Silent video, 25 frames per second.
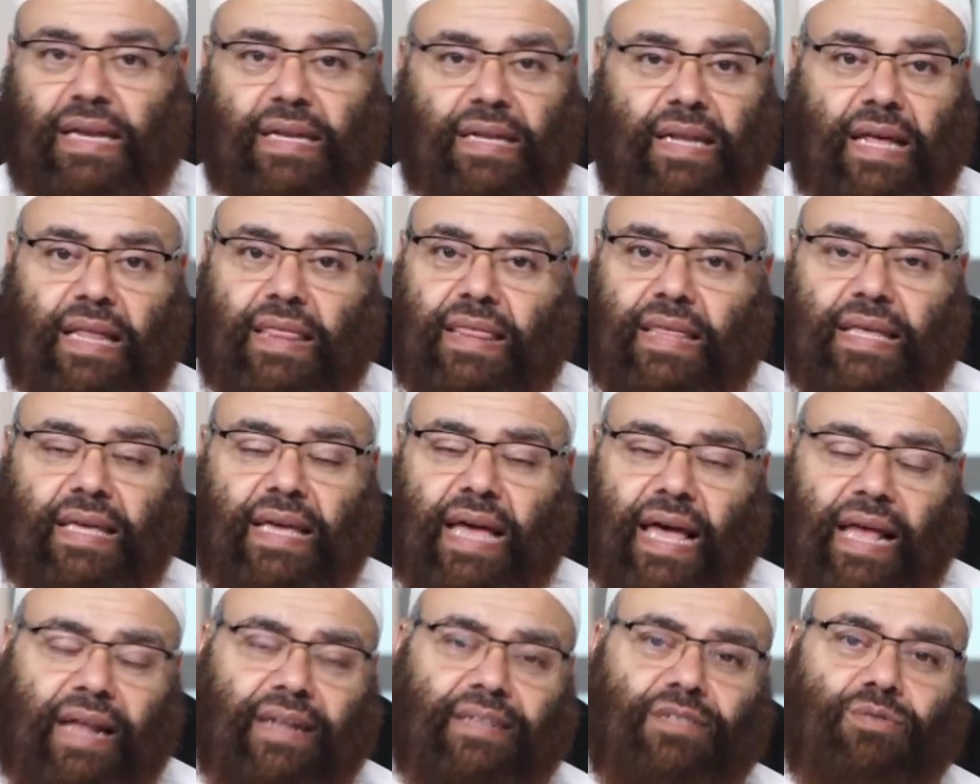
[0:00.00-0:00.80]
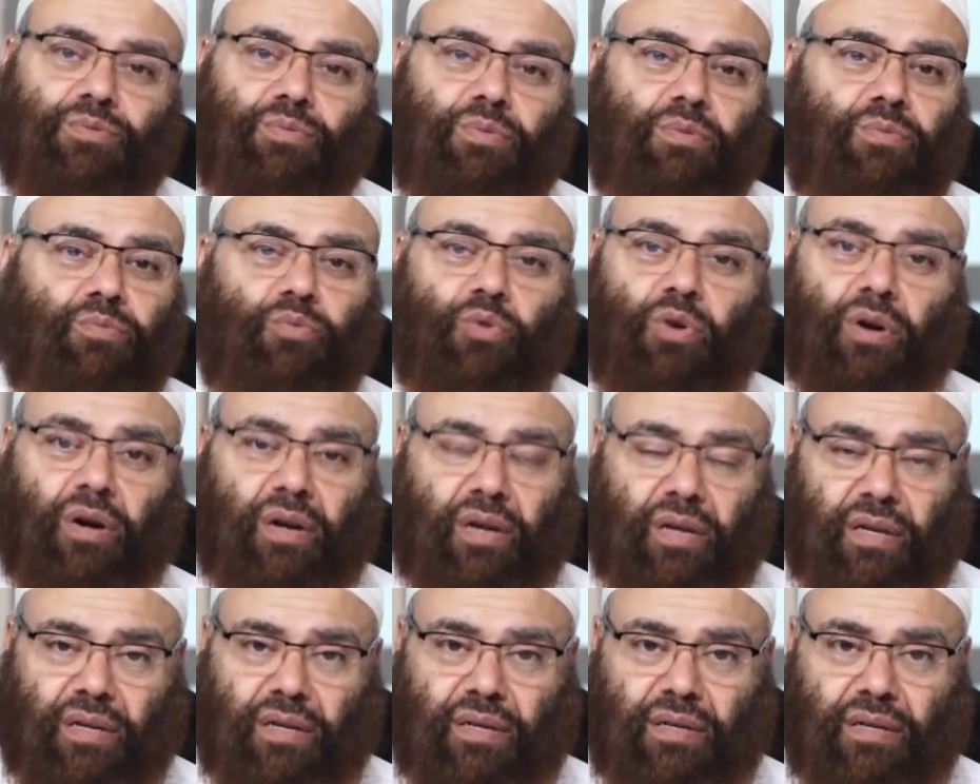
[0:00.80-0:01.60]
nothing else would
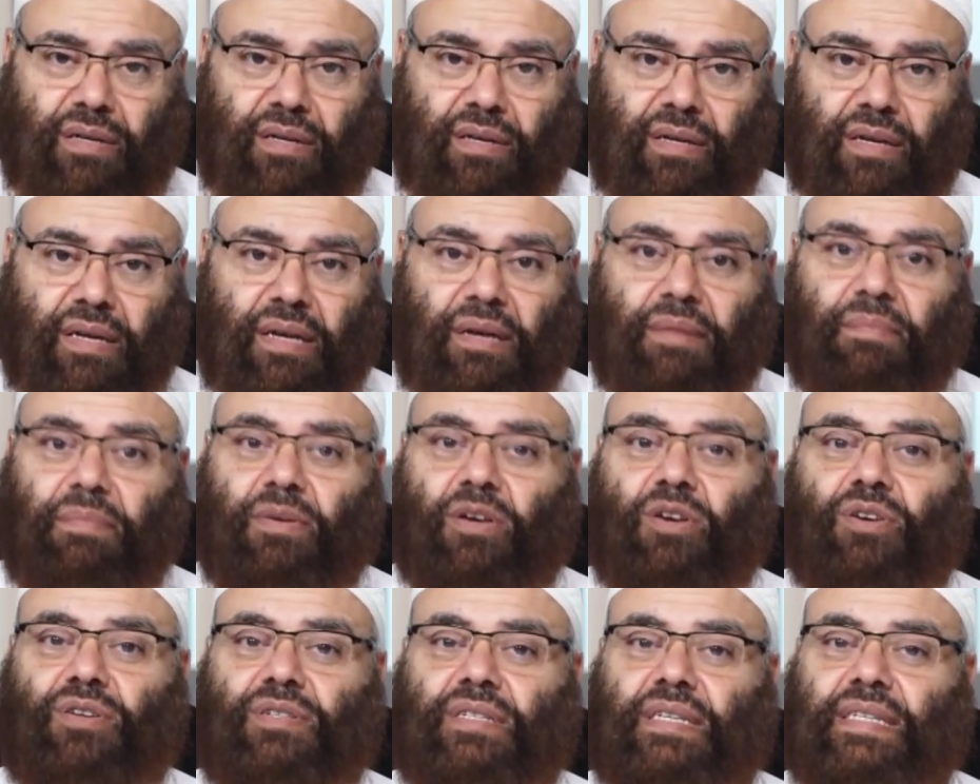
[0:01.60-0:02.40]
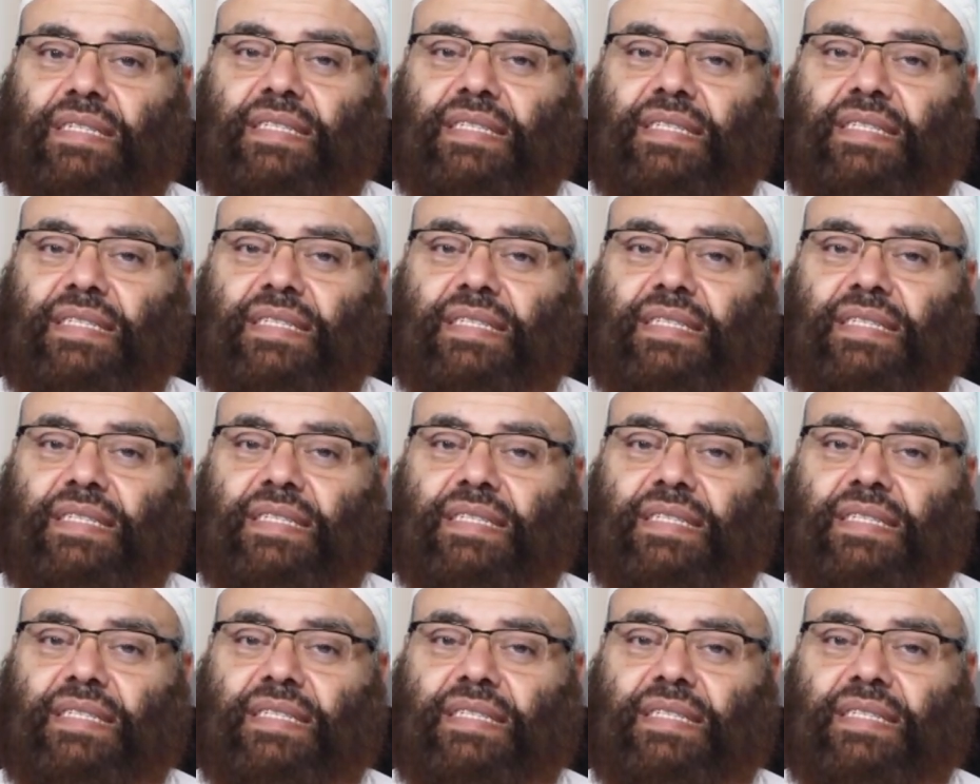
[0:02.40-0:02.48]
work because